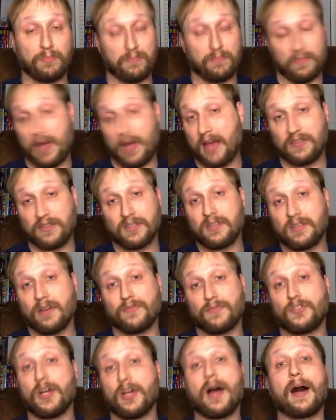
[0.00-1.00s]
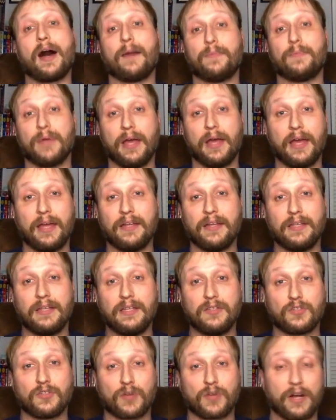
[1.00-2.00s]
has a tough job, and
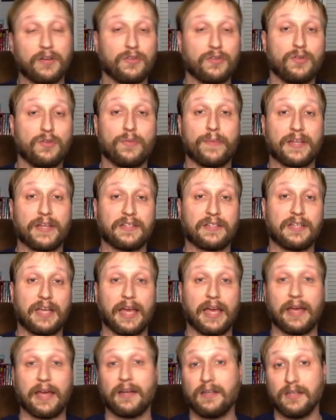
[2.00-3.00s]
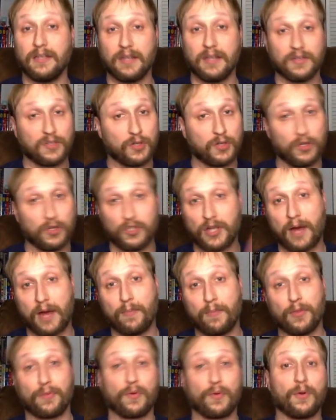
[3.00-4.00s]
he's trying to do the best he can. He does a good job of
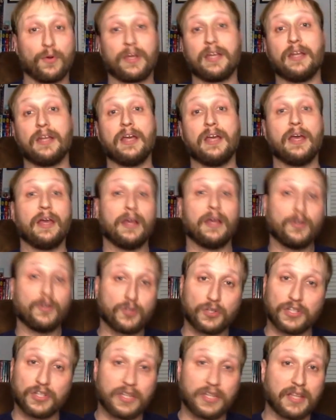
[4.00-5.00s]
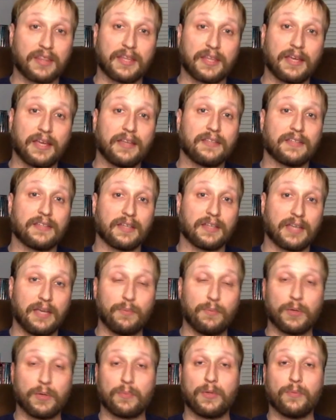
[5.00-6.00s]
throwing in interesting things and
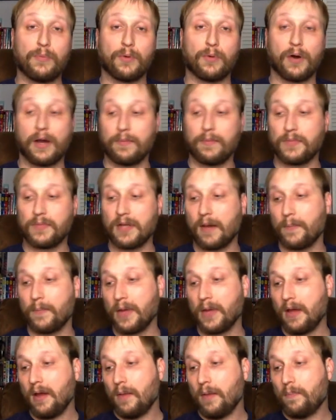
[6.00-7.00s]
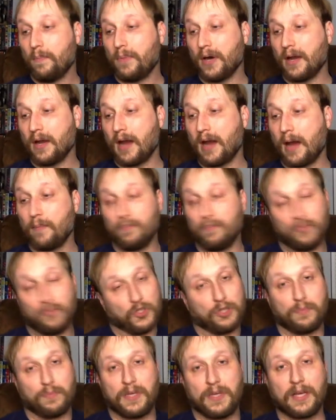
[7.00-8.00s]
keeping people hyped up. But I'm
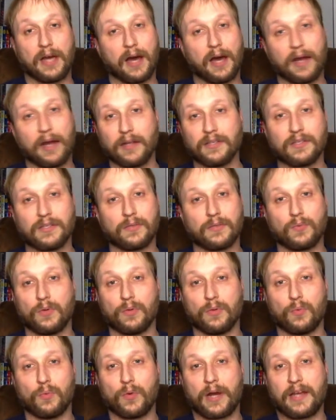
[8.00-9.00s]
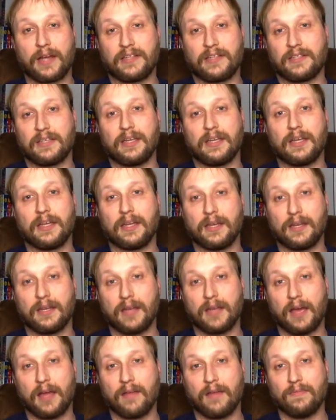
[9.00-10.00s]
just being honest with what I see in it,
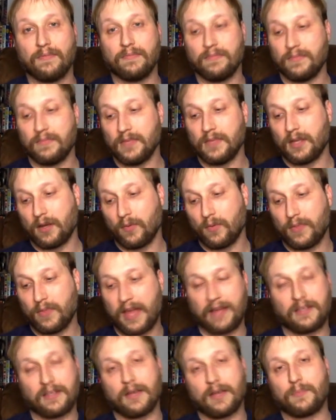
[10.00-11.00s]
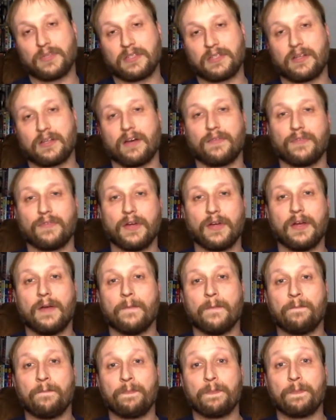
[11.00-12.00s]
and you know that type of stuff.
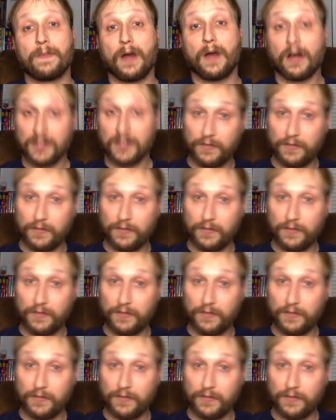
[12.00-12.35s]
Us